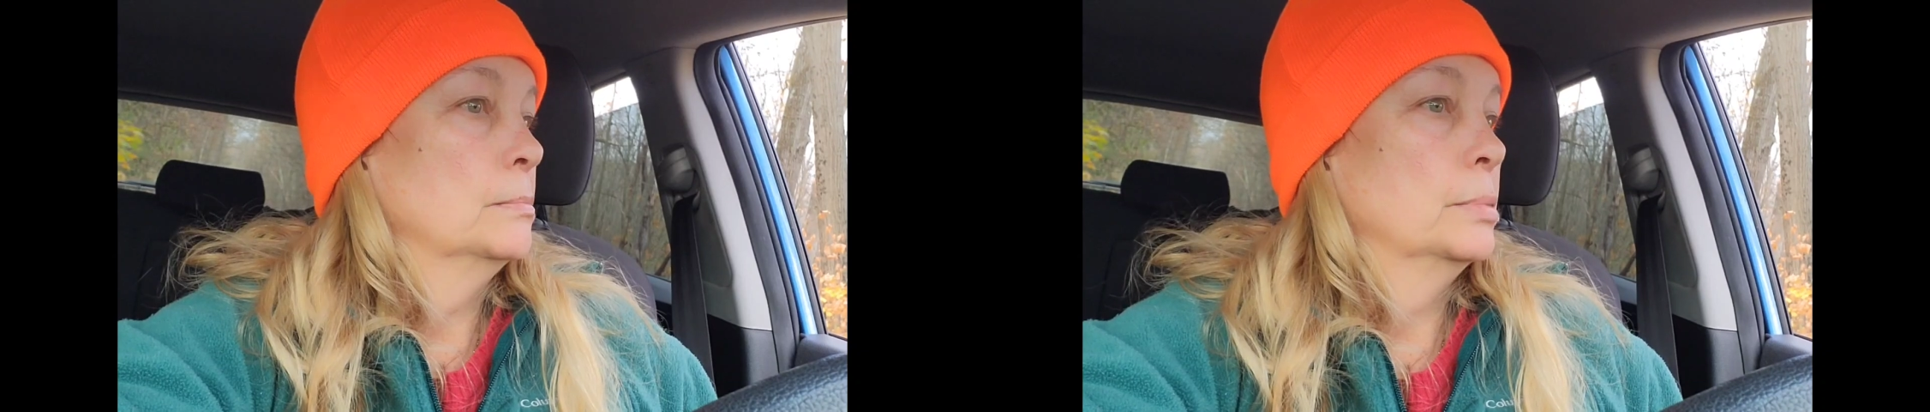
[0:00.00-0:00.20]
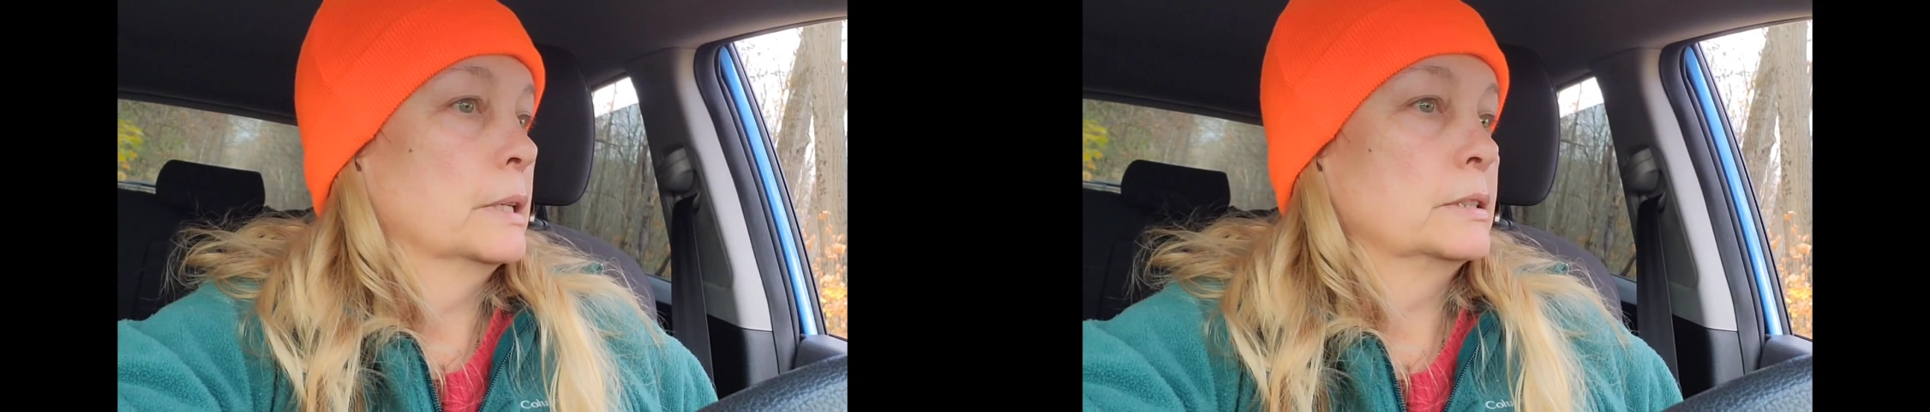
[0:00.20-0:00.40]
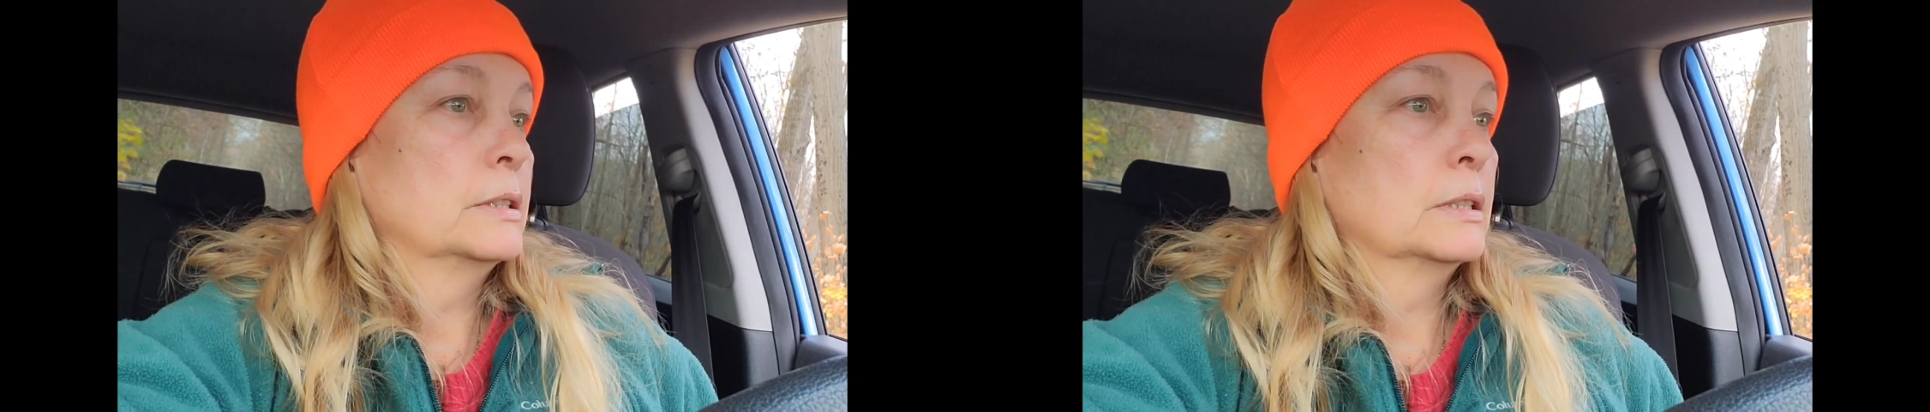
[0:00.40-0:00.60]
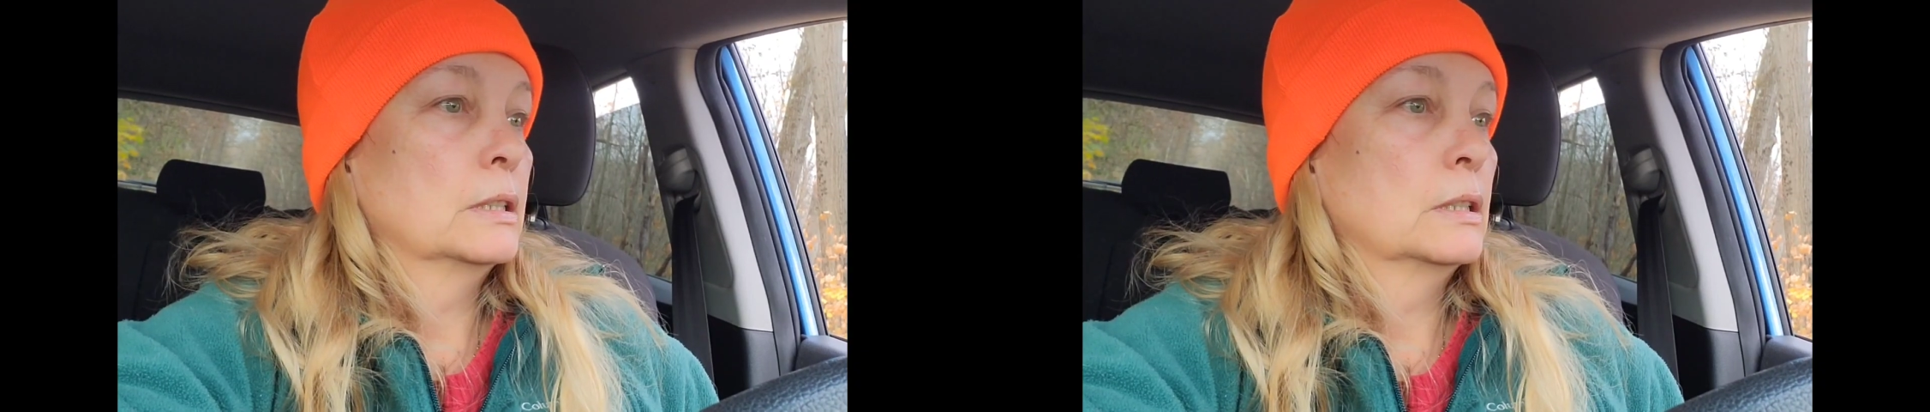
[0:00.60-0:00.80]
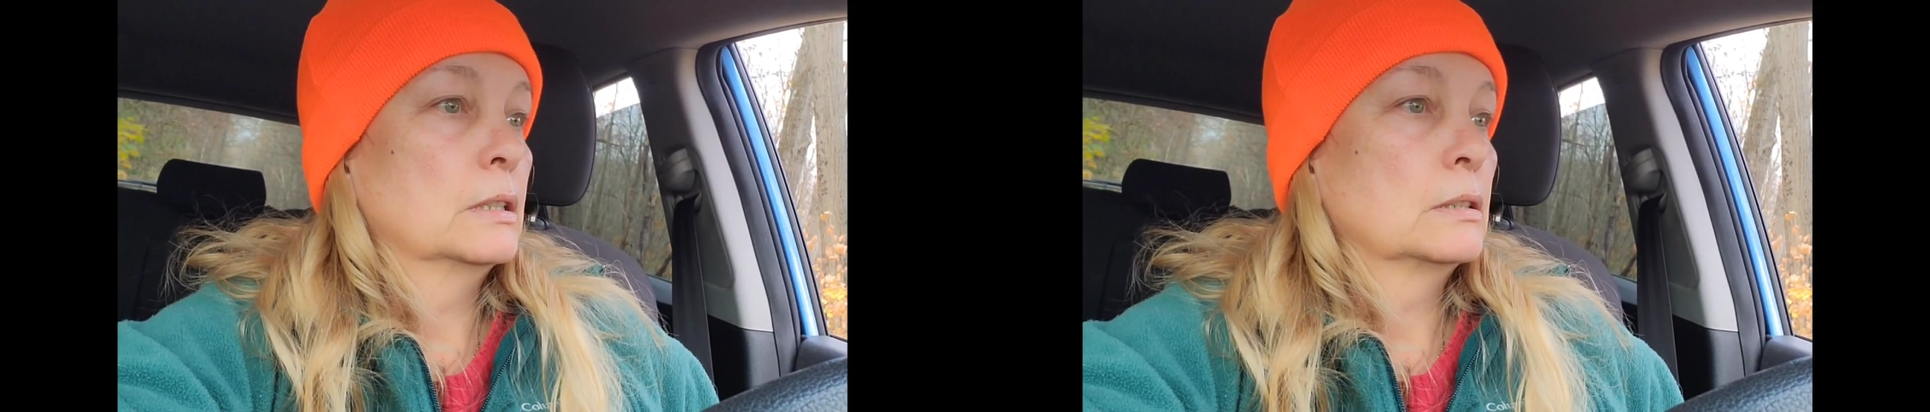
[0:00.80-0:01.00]
But
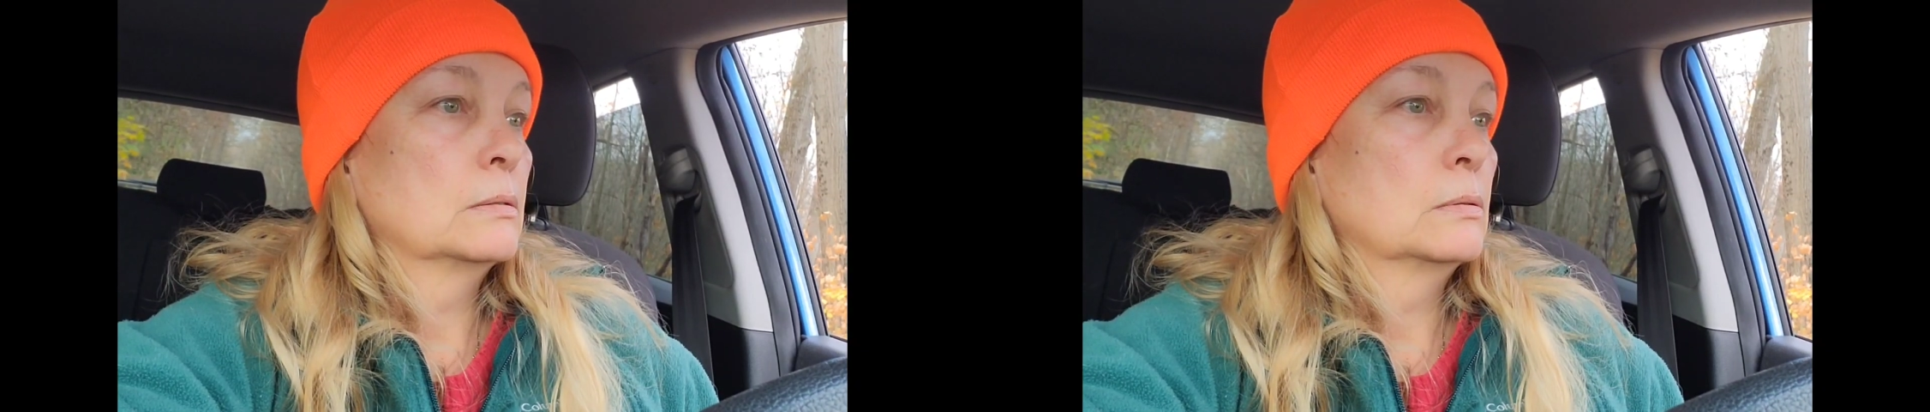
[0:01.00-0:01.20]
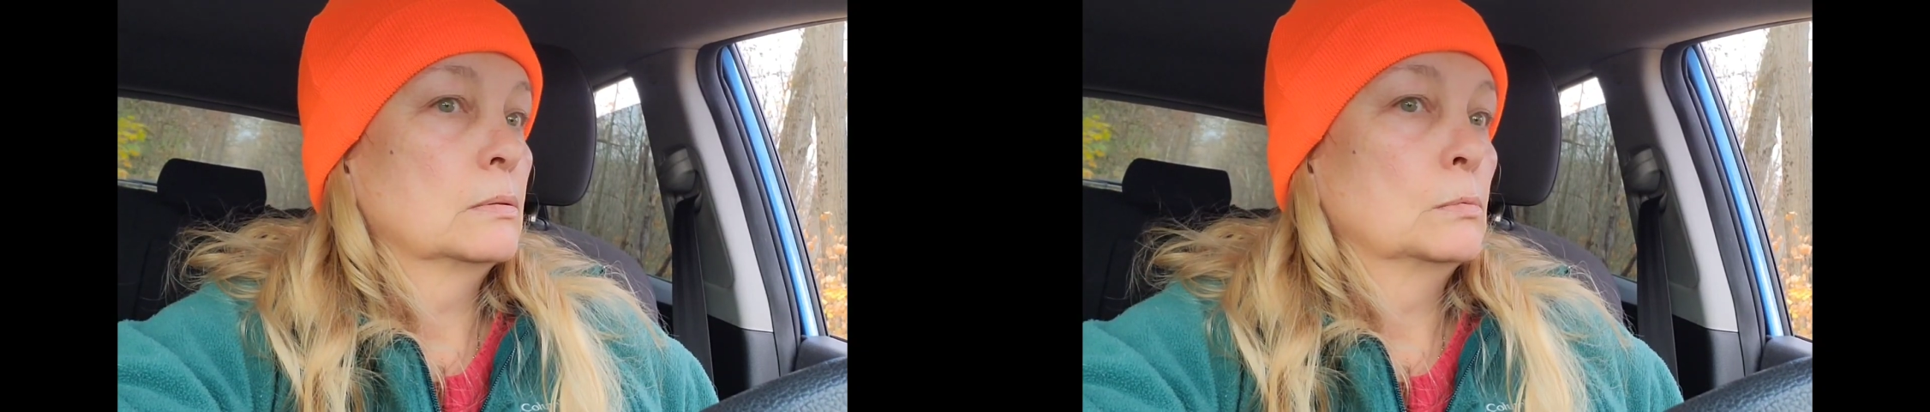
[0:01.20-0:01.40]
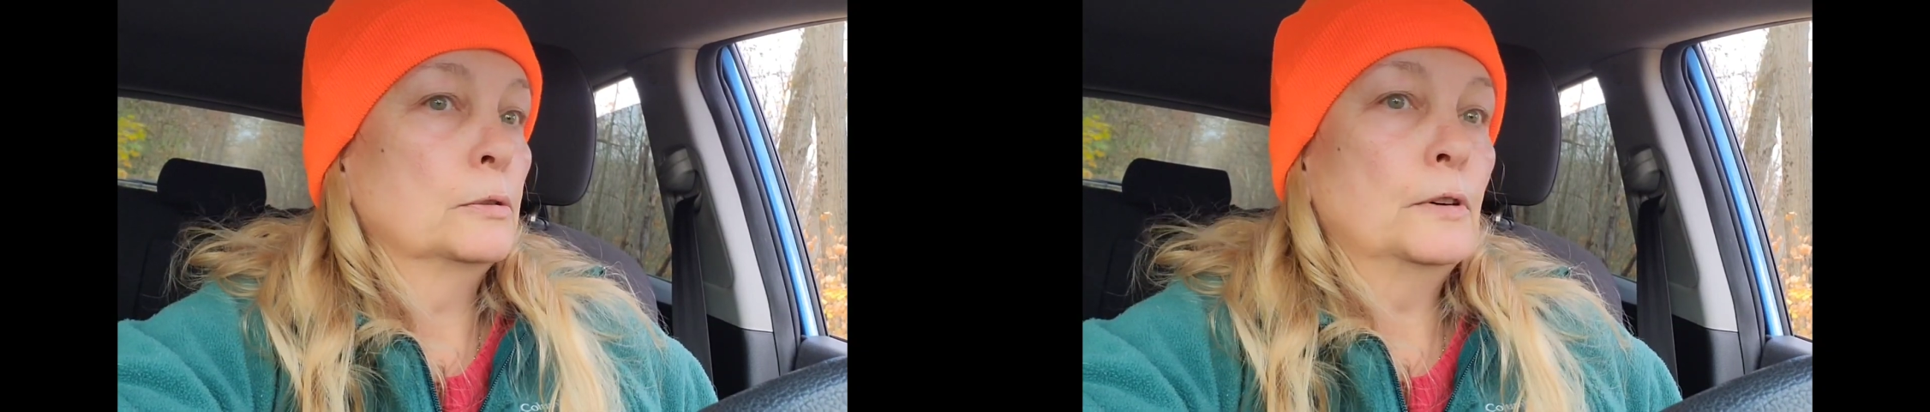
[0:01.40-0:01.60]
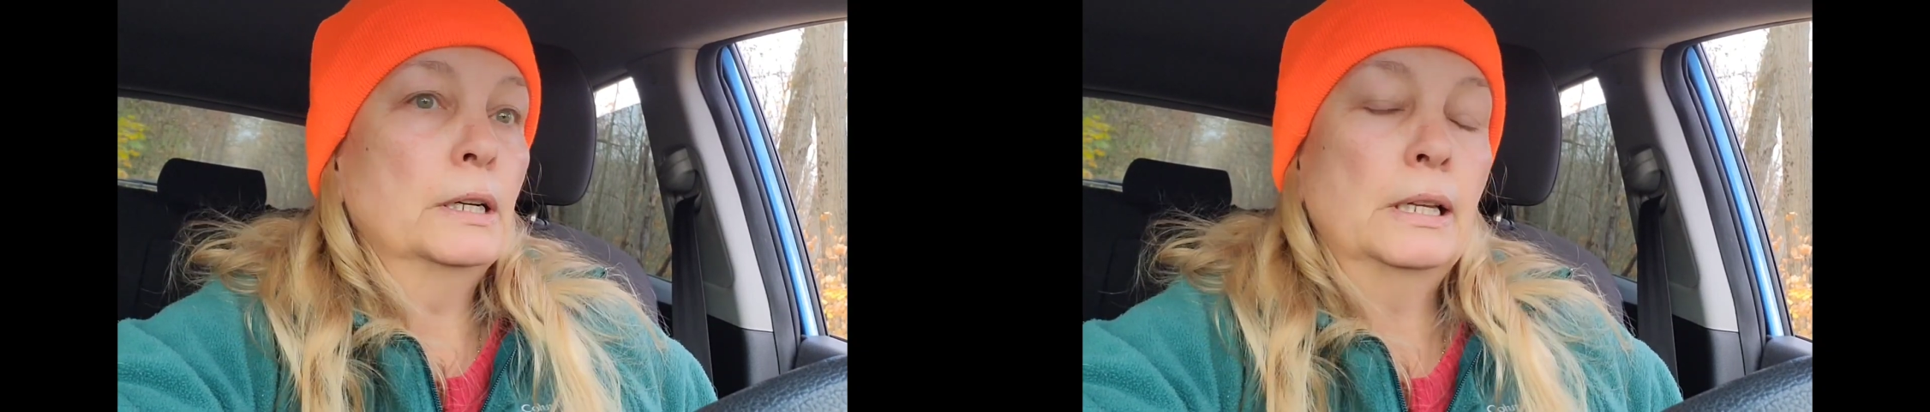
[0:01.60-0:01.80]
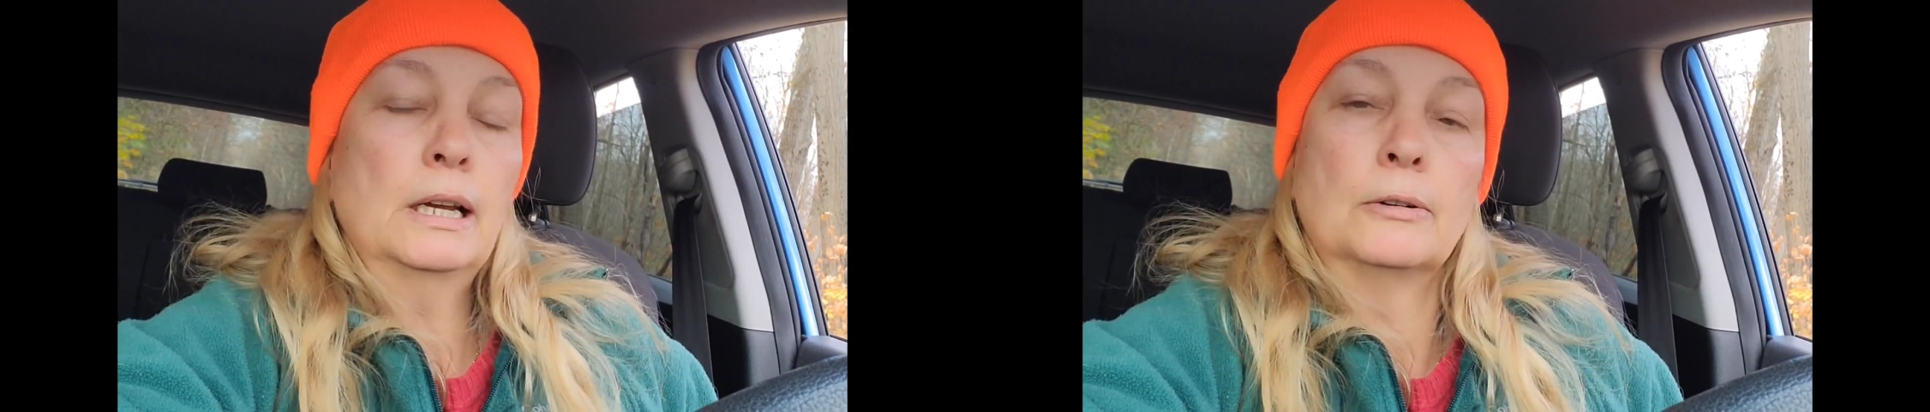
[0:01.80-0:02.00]
uh, we'll
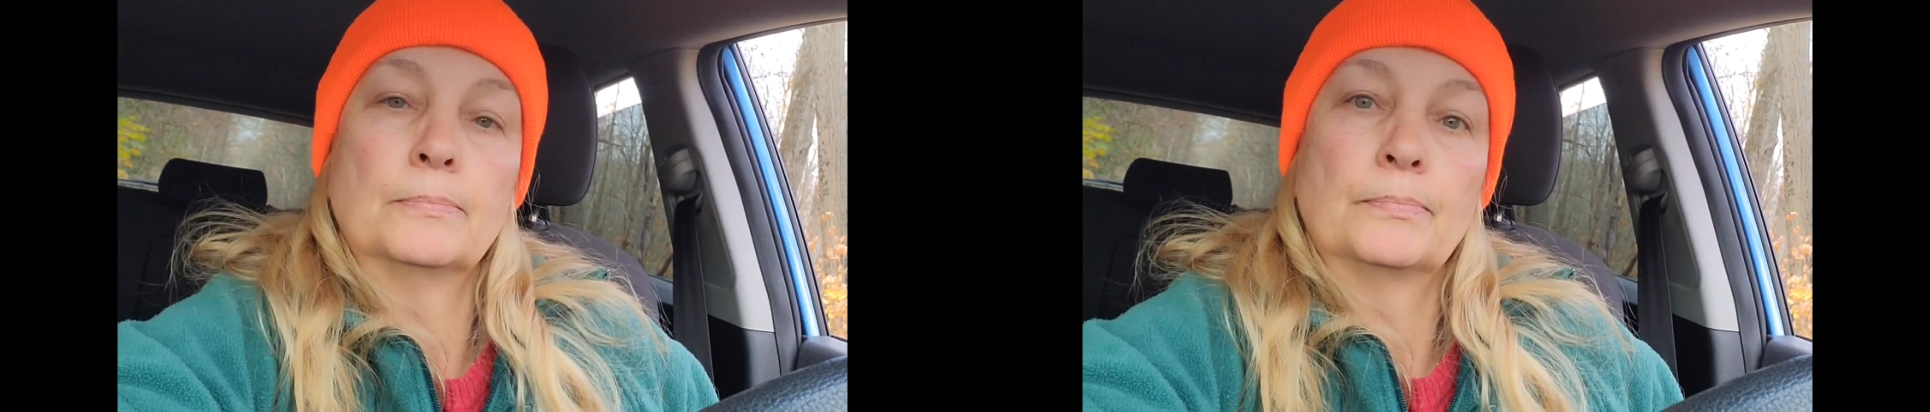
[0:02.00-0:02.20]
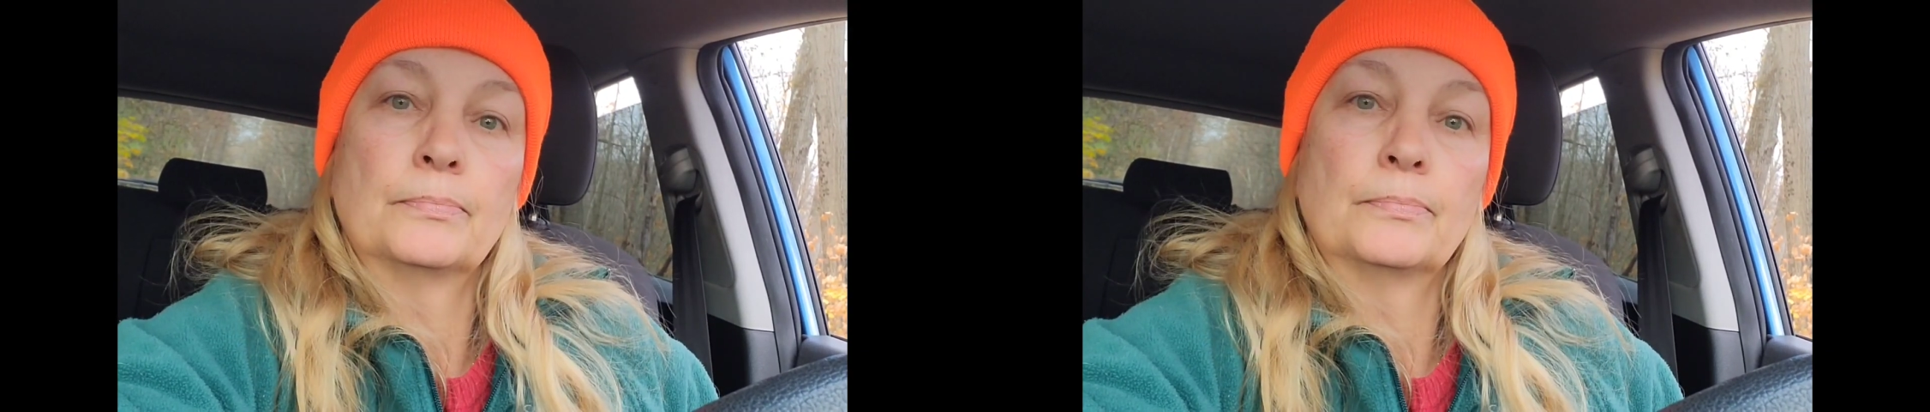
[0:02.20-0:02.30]
find out.